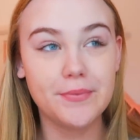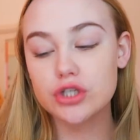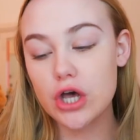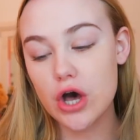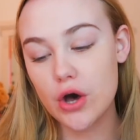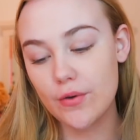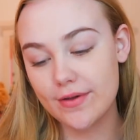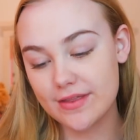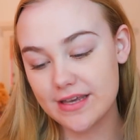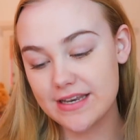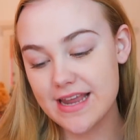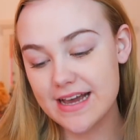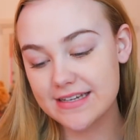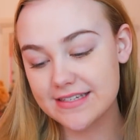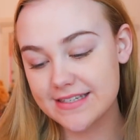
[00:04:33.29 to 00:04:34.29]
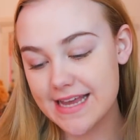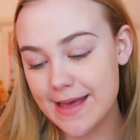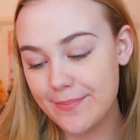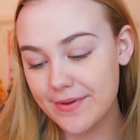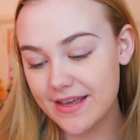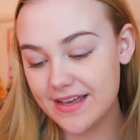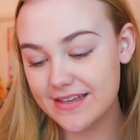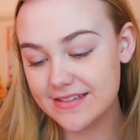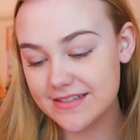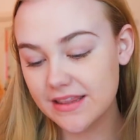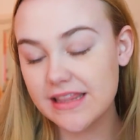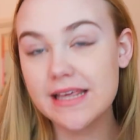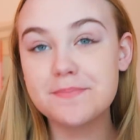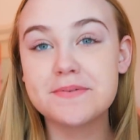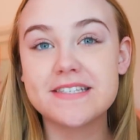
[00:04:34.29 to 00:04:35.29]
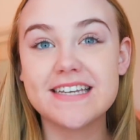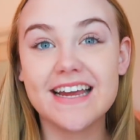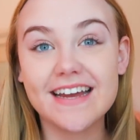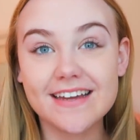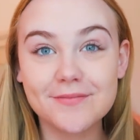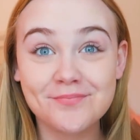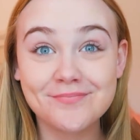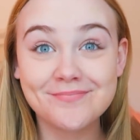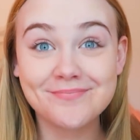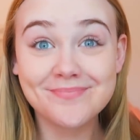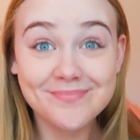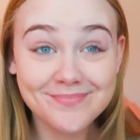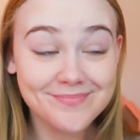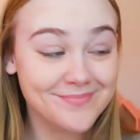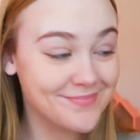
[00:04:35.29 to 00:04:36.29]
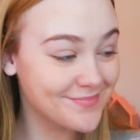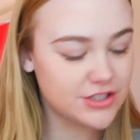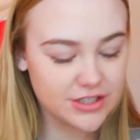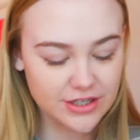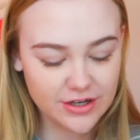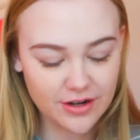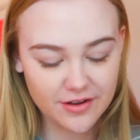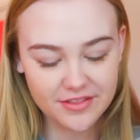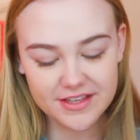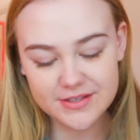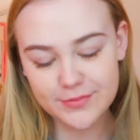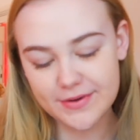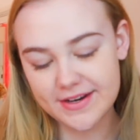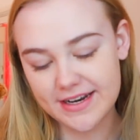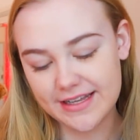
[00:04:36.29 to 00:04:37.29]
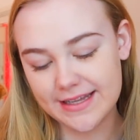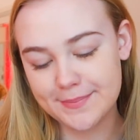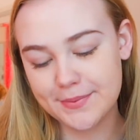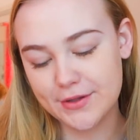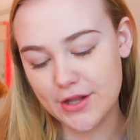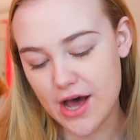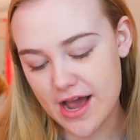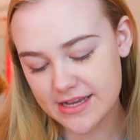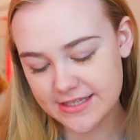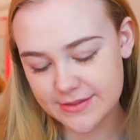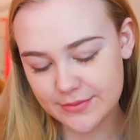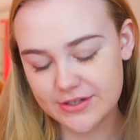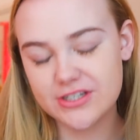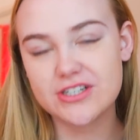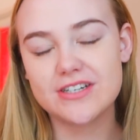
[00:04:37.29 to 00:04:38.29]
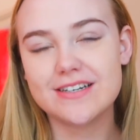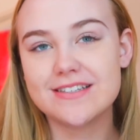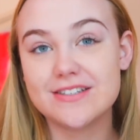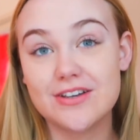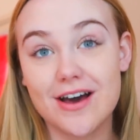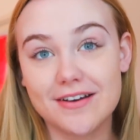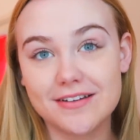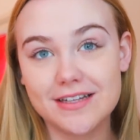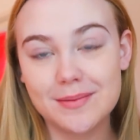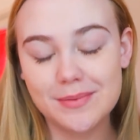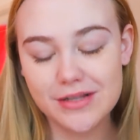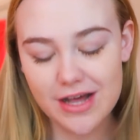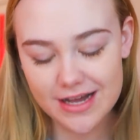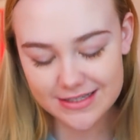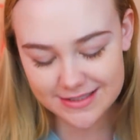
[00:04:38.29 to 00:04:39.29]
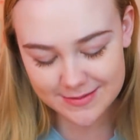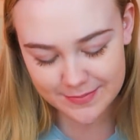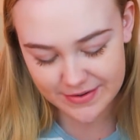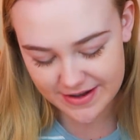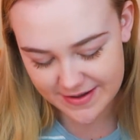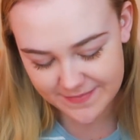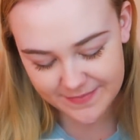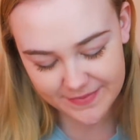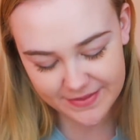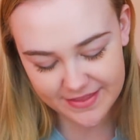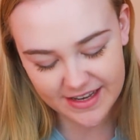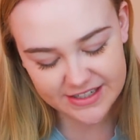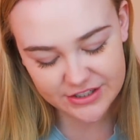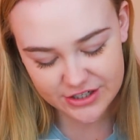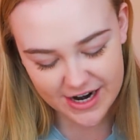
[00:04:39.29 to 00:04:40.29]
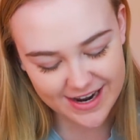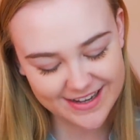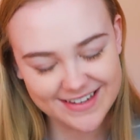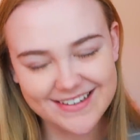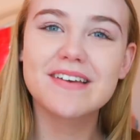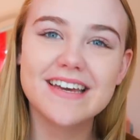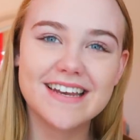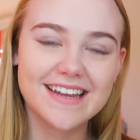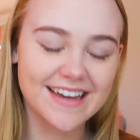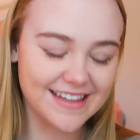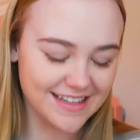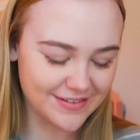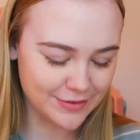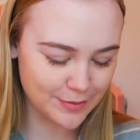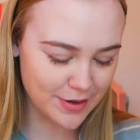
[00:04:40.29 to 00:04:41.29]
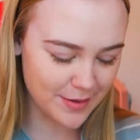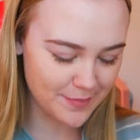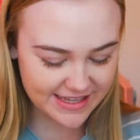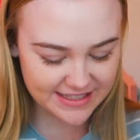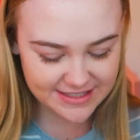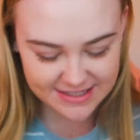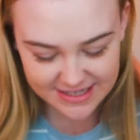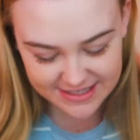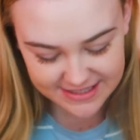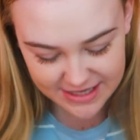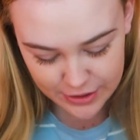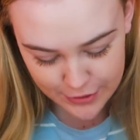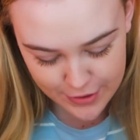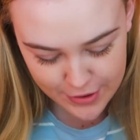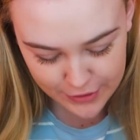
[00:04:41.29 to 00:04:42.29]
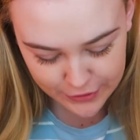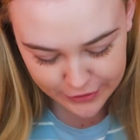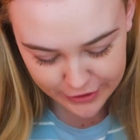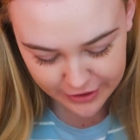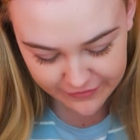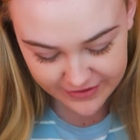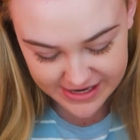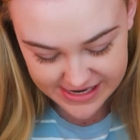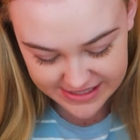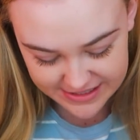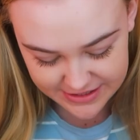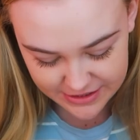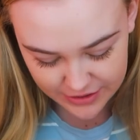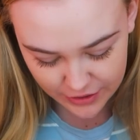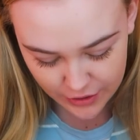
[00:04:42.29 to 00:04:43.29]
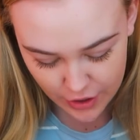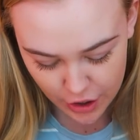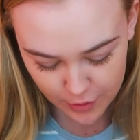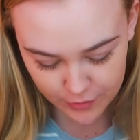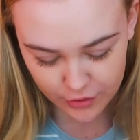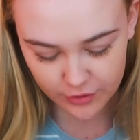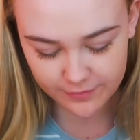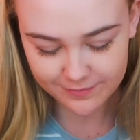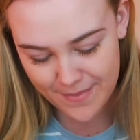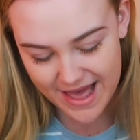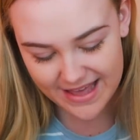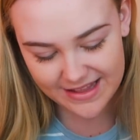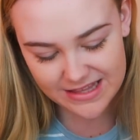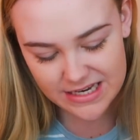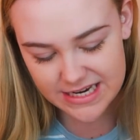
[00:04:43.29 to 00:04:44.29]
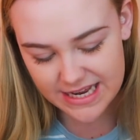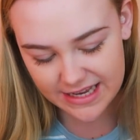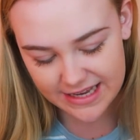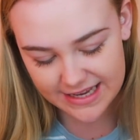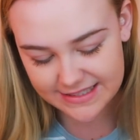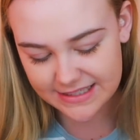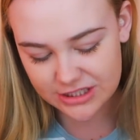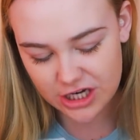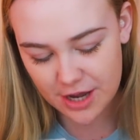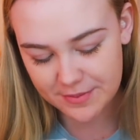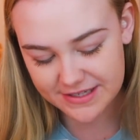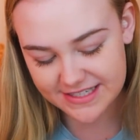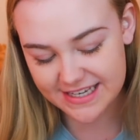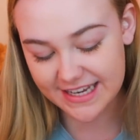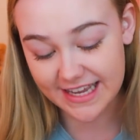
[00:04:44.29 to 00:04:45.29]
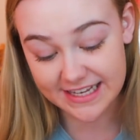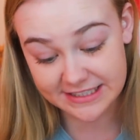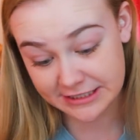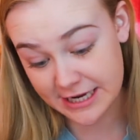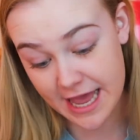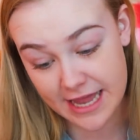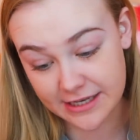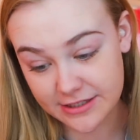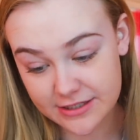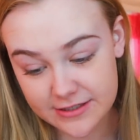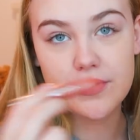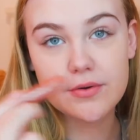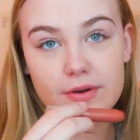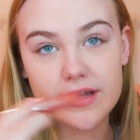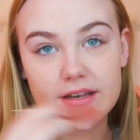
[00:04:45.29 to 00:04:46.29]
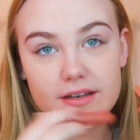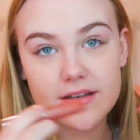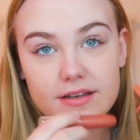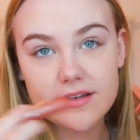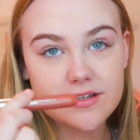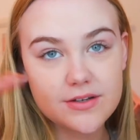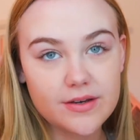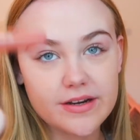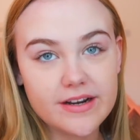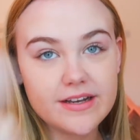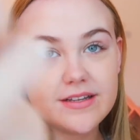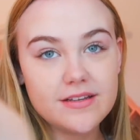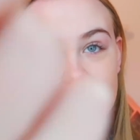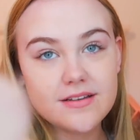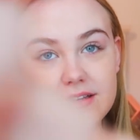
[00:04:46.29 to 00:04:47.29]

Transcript: So the next step is lipstick. She called this one a lip gloss, which it's not a lip gloss, but nice try. I'm kidding, I love you, Mom. This is in Curviest Caramel by Clinique. It's a chubby stick intense. Broken. Do you hear it?